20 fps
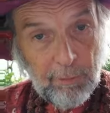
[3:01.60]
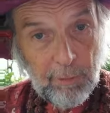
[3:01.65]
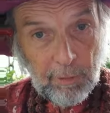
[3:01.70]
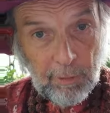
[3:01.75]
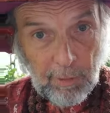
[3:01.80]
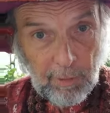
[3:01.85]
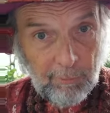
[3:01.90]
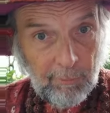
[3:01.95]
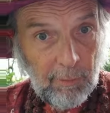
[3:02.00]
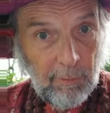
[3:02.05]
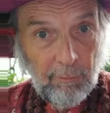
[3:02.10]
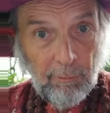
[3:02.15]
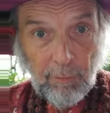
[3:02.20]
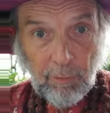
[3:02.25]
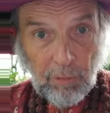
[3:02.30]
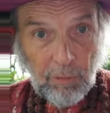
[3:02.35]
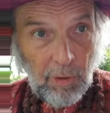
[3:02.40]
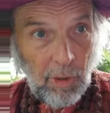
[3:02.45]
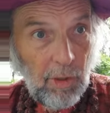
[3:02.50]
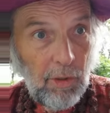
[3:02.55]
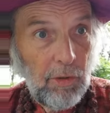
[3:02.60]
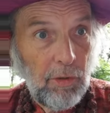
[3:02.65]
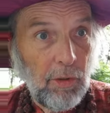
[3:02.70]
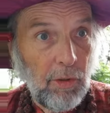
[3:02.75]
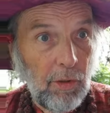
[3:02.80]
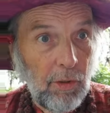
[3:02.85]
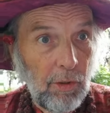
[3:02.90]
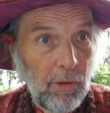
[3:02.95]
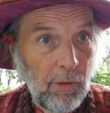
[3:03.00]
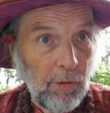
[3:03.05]
to live in for 10
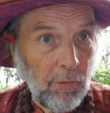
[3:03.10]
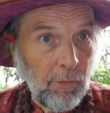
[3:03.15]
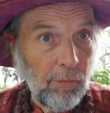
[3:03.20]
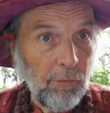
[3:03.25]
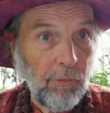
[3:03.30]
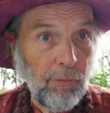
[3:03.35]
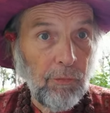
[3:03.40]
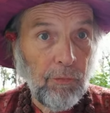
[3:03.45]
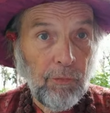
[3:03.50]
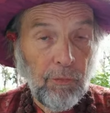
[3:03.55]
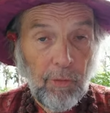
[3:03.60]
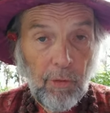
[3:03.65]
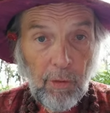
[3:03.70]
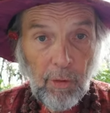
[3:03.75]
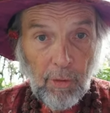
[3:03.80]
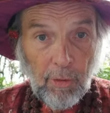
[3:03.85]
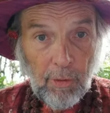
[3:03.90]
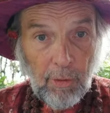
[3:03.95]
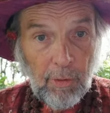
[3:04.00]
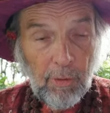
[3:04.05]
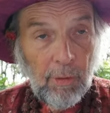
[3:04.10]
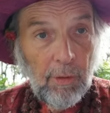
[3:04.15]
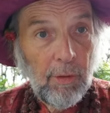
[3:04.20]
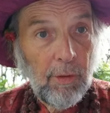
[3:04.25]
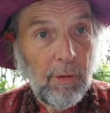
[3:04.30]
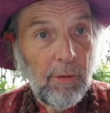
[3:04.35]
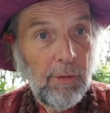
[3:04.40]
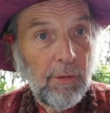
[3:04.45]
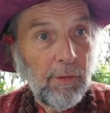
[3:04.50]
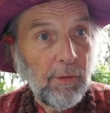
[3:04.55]
years, so.
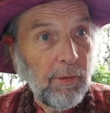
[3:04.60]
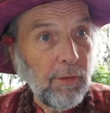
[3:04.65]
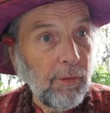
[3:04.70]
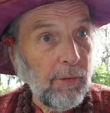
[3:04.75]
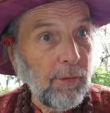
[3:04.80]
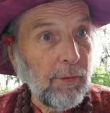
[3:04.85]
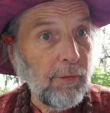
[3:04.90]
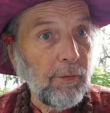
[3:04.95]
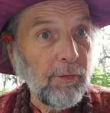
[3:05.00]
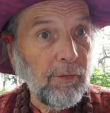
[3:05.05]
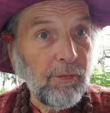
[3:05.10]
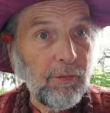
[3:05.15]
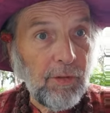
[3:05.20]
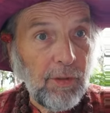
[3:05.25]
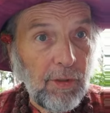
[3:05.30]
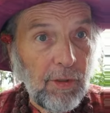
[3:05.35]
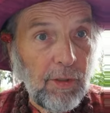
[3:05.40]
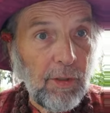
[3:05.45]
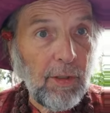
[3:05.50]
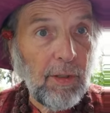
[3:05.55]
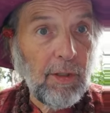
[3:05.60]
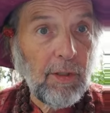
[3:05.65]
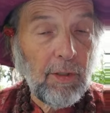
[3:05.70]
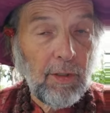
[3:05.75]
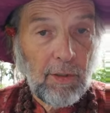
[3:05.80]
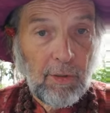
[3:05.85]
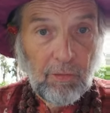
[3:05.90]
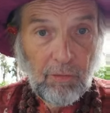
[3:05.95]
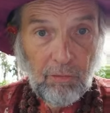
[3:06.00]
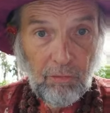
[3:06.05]
Seeking
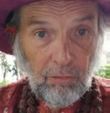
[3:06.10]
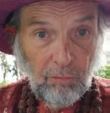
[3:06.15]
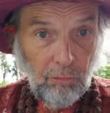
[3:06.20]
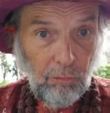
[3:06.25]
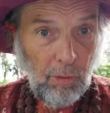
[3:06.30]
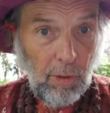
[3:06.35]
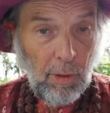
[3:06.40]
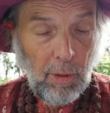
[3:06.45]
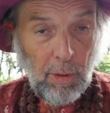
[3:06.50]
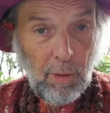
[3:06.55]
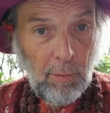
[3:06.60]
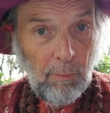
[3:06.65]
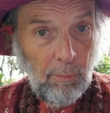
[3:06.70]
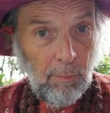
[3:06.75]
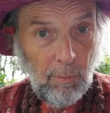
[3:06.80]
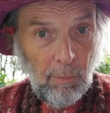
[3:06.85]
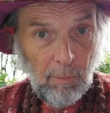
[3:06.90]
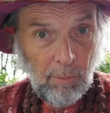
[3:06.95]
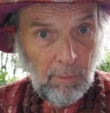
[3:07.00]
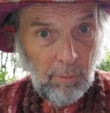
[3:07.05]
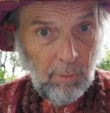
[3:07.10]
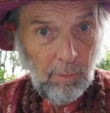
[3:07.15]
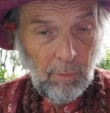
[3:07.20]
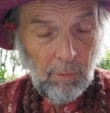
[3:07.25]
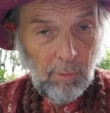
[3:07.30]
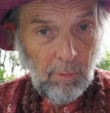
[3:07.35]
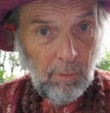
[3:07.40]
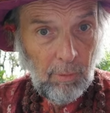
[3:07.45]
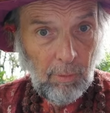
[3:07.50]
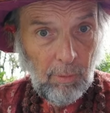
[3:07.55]
extreme
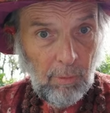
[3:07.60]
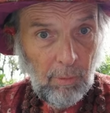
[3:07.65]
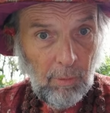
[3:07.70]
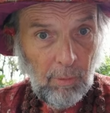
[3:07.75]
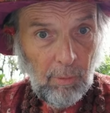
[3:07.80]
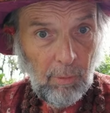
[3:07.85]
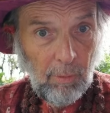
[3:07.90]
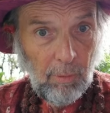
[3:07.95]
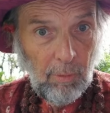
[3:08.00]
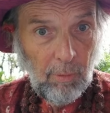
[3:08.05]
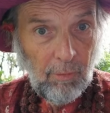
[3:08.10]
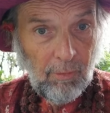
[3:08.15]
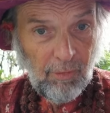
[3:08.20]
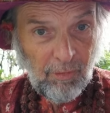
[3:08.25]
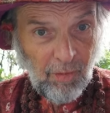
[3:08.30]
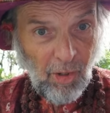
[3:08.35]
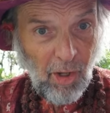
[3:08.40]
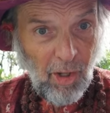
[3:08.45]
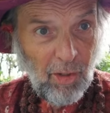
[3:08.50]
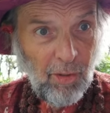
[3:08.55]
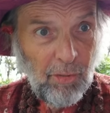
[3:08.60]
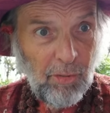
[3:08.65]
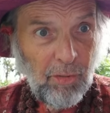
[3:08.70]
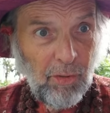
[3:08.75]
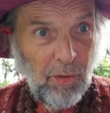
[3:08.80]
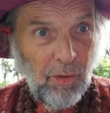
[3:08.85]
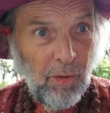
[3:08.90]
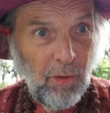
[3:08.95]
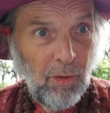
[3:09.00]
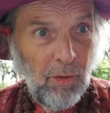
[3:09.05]

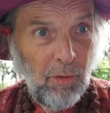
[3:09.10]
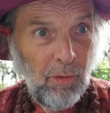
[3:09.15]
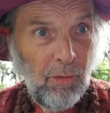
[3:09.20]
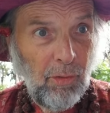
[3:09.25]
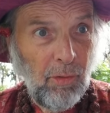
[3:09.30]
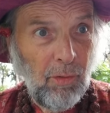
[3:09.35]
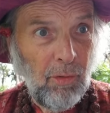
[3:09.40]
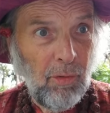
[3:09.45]
solitude.